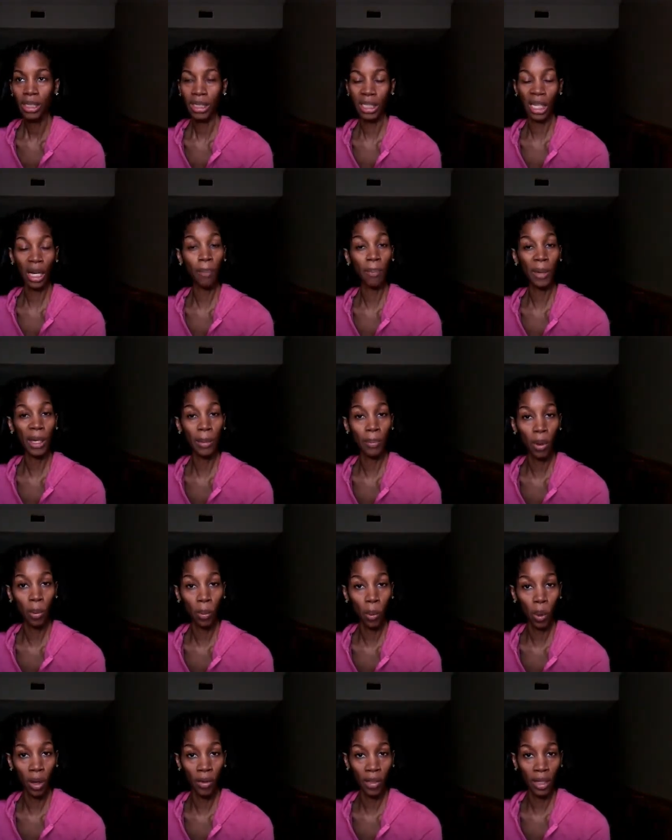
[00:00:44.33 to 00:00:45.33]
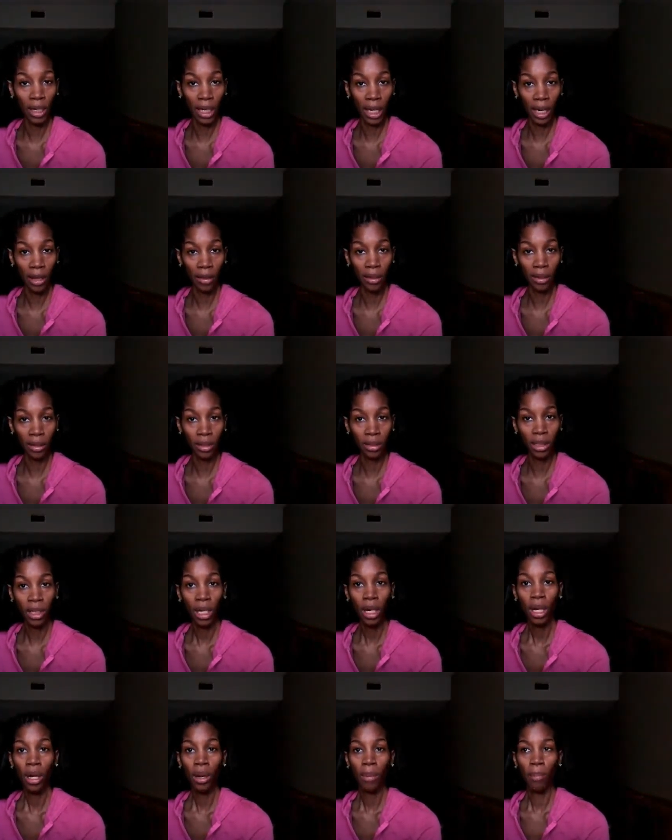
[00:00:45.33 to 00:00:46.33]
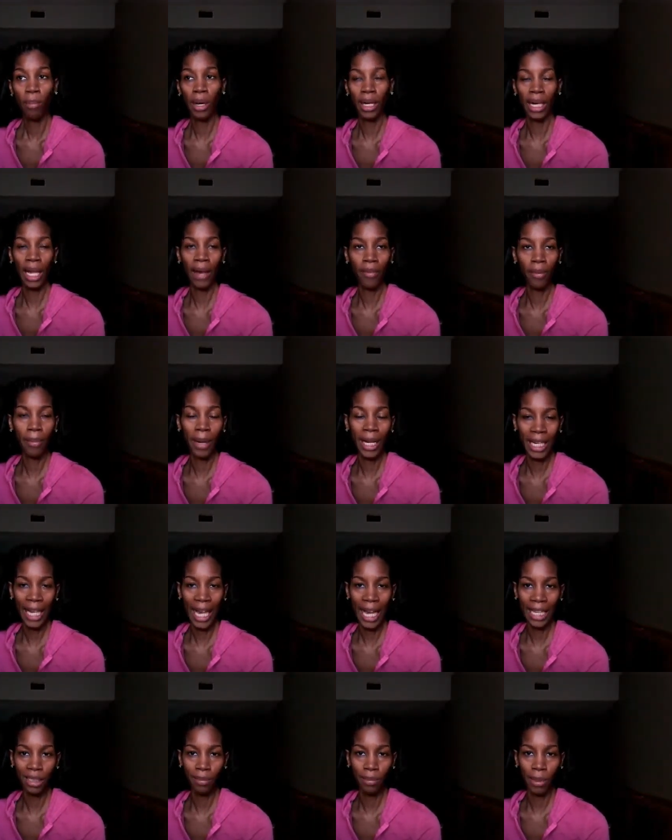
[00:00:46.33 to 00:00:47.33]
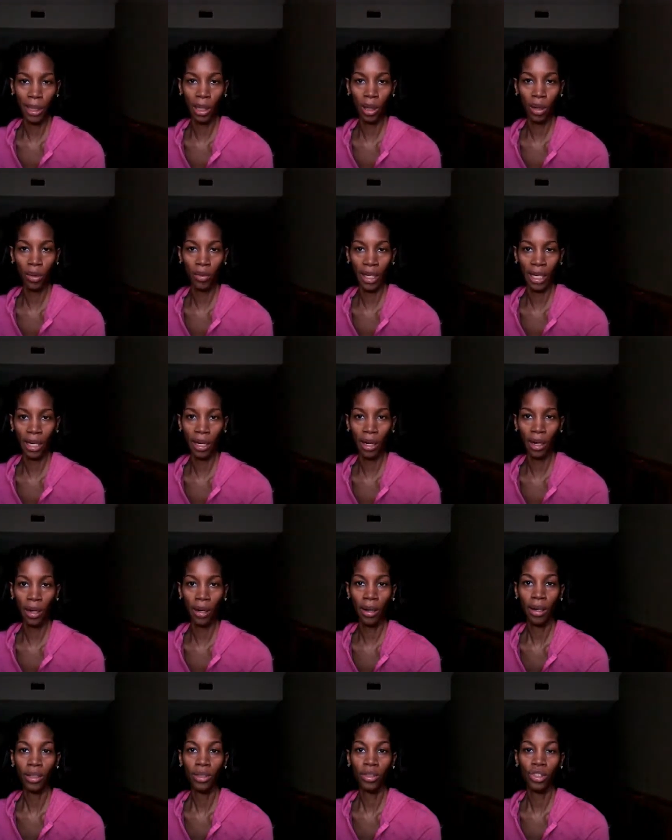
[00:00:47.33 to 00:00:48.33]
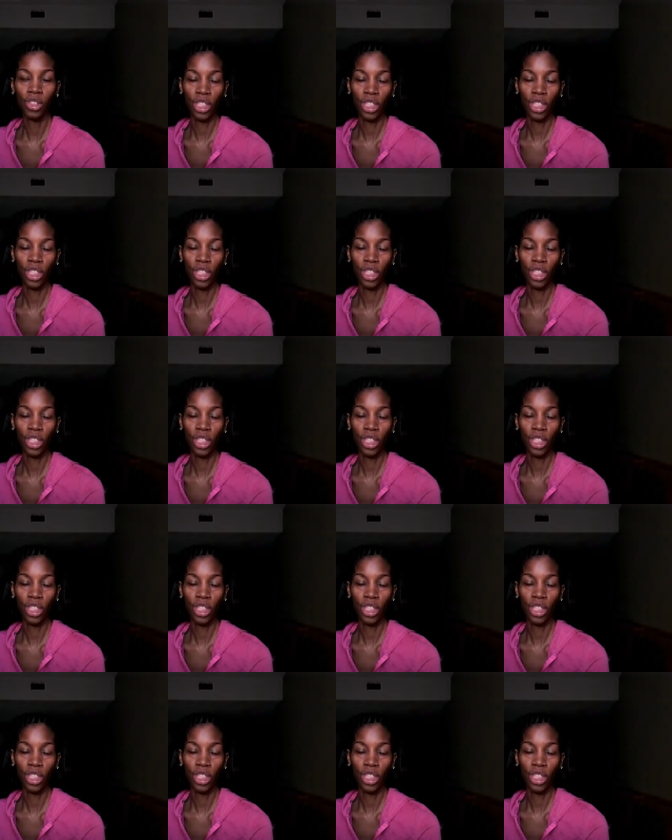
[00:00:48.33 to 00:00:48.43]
Some people more than others, but everybody had to be on their